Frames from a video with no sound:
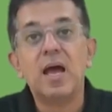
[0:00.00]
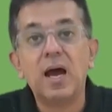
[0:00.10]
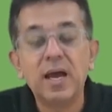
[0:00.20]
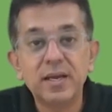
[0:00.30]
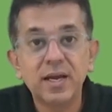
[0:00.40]

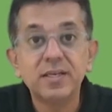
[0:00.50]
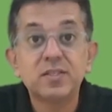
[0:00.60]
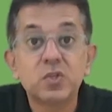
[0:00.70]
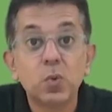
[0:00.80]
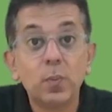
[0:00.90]
Hi
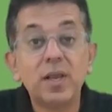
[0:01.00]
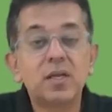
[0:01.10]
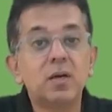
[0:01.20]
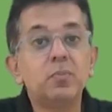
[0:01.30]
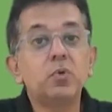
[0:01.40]
guys,
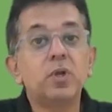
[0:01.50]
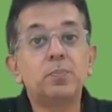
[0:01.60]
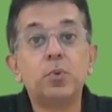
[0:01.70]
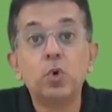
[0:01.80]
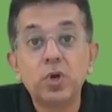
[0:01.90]
welcome to the
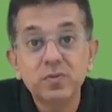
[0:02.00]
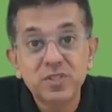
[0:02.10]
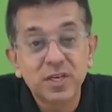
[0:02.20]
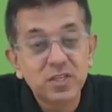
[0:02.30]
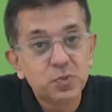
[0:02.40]
Board of
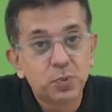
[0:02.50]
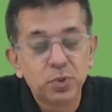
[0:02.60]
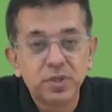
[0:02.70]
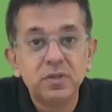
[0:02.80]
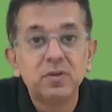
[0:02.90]
Studies
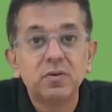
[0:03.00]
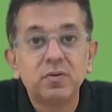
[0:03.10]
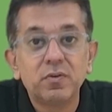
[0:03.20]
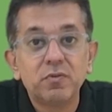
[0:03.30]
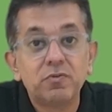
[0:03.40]
portal
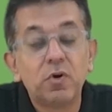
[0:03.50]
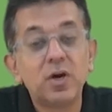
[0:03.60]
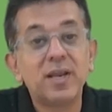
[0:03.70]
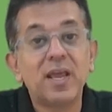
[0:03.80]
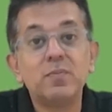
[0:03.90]

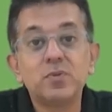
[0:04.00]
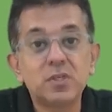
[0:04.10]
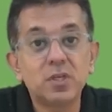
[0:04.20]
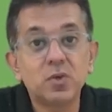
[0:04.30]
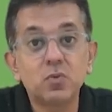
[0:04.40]
for
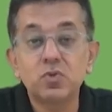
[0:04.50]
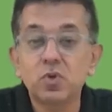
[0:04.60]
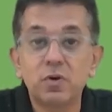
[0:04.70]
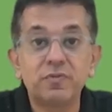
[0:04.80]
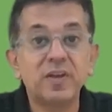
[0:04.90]
MCQs
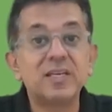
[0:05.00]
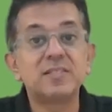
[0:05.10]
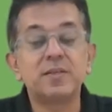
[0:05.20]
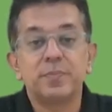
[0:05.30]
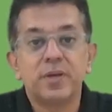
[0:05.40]
of
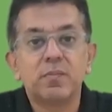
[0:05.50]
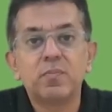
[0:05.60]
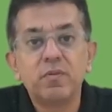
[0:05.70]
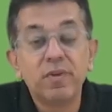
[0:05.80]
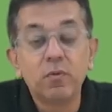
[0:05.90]
SCPM.
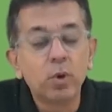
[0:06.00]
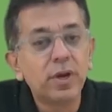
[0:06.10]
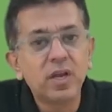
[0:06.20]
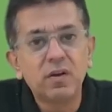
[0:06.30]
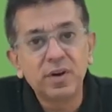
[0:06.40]
We have
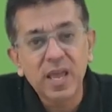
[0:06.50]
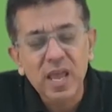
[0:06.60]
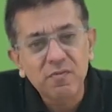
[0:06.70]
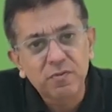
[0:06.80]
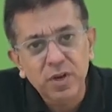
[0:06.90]
already covered
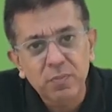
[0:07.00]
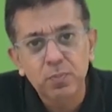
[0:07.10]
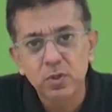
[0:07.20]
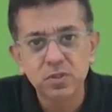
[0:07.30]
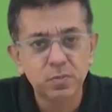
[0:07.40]
every
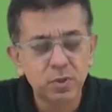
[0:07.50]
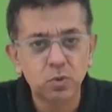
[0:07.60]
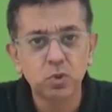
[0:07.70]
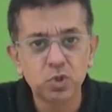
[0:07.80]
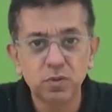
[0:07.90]
possible
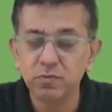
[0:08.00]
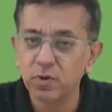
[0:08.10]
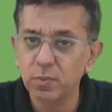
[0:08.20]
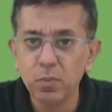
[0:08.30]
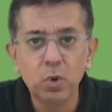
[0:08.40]
question
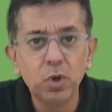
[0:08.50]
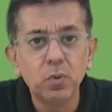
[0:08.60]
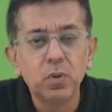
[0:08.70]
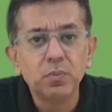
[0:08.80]
from the module.